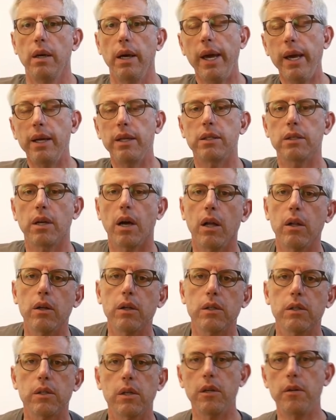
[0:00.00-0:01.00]
Hey
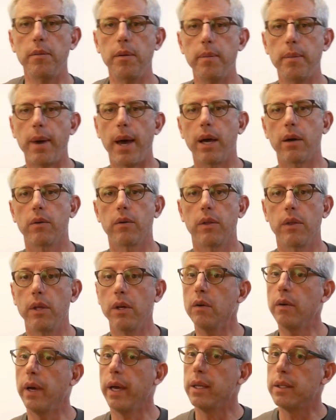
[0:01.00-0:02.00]
scholars, good to be back with
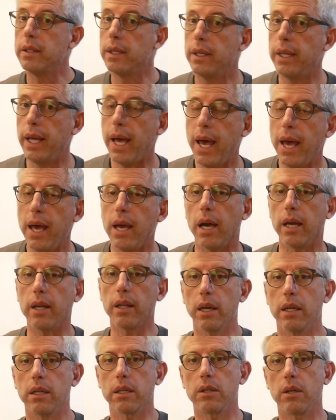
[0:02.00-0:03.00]
you. And today I'd
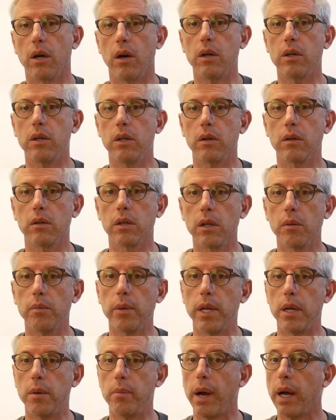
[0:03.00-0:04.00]
like to talk to you a little
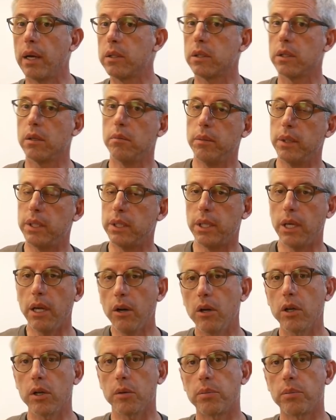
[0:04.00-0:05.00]
bit about some material